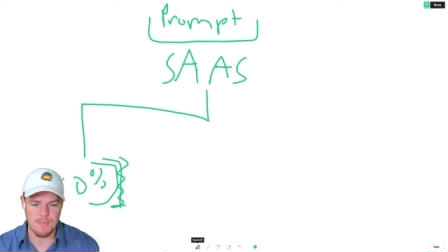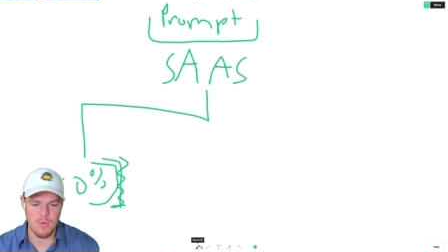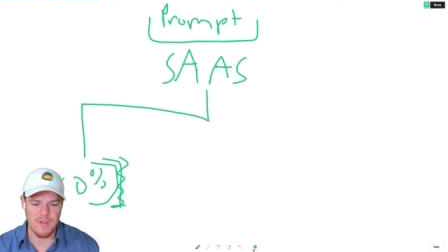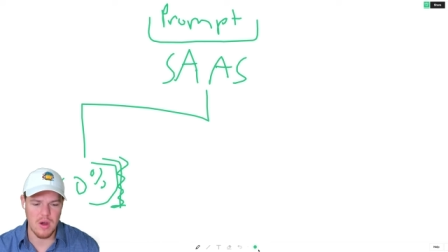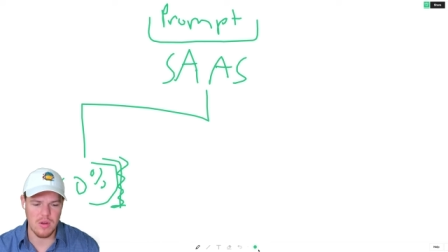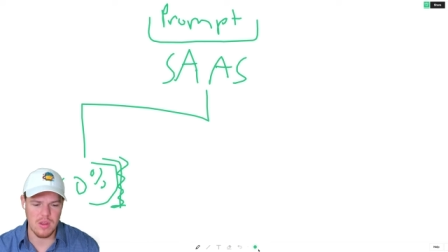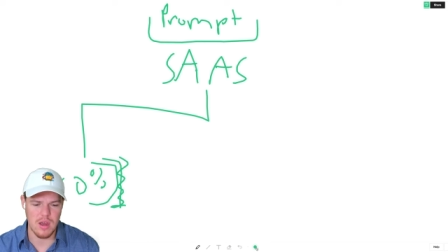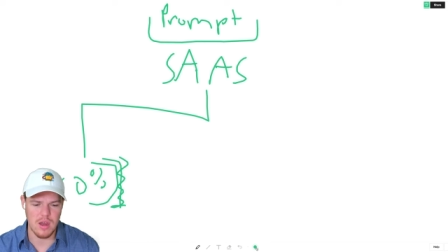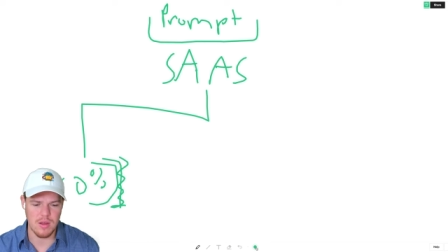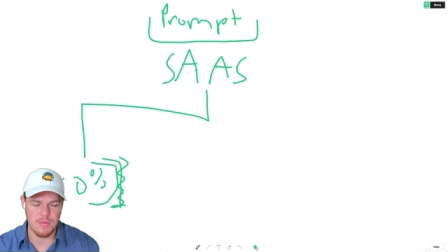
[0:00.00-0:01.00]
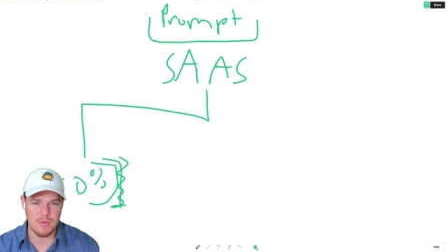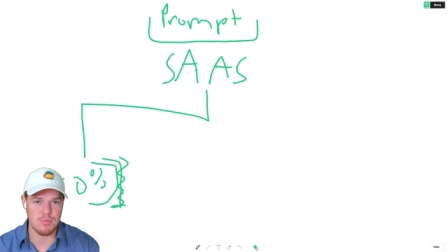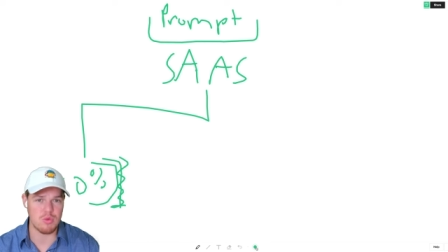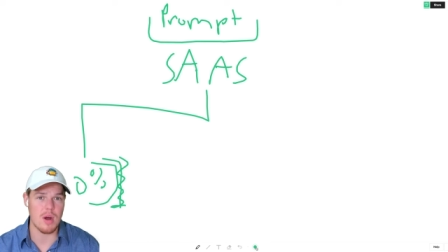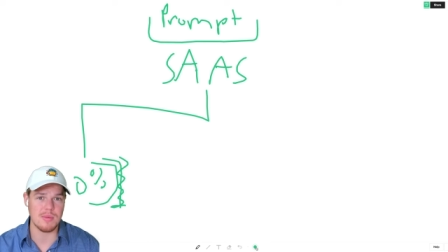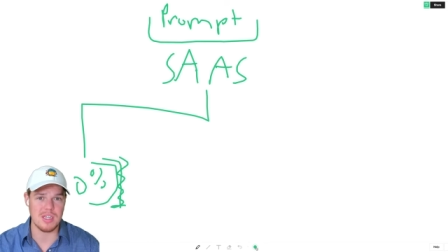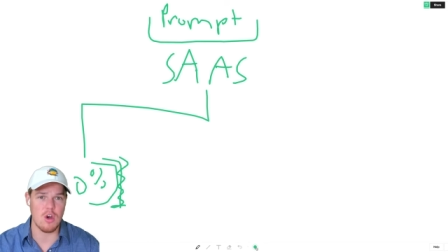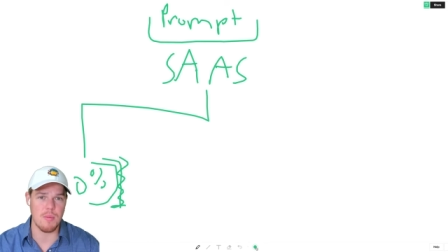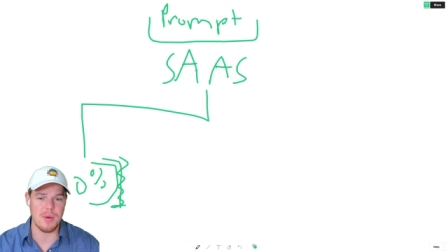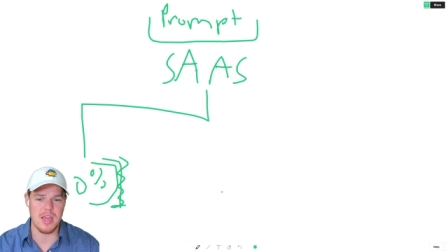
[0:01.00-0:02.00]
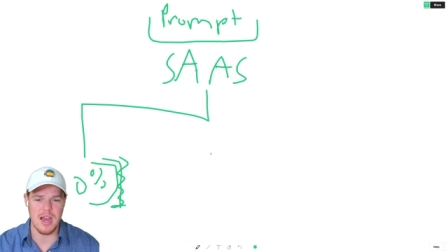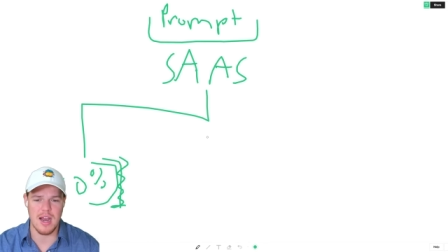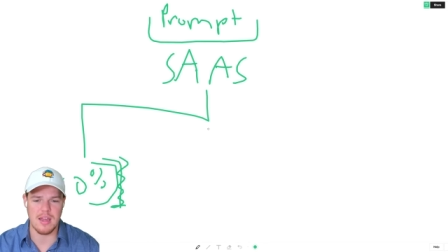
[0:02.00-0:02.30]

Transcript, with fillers: Without uh, prompting OpenAI.